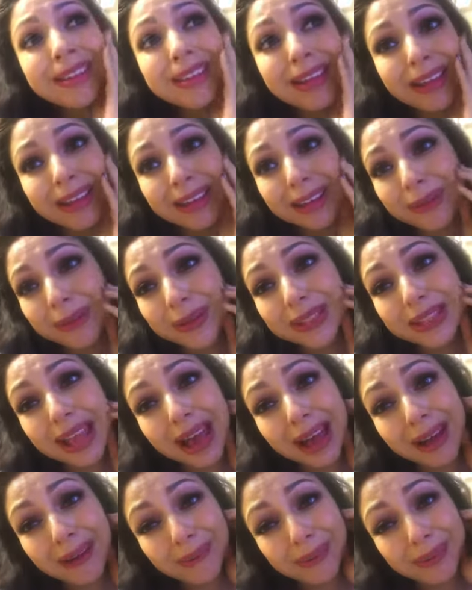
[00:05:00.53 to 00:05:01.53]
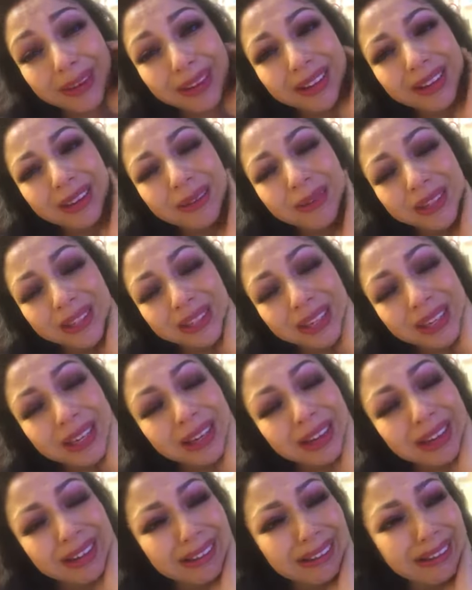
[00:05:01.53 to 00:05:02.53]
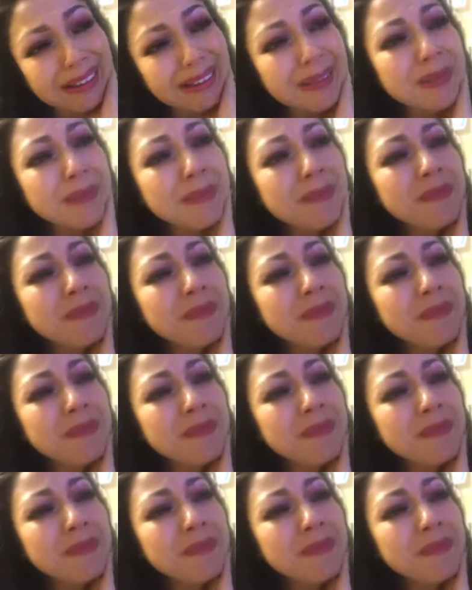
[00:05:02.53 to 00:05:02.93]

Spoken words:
that he was out and he was here.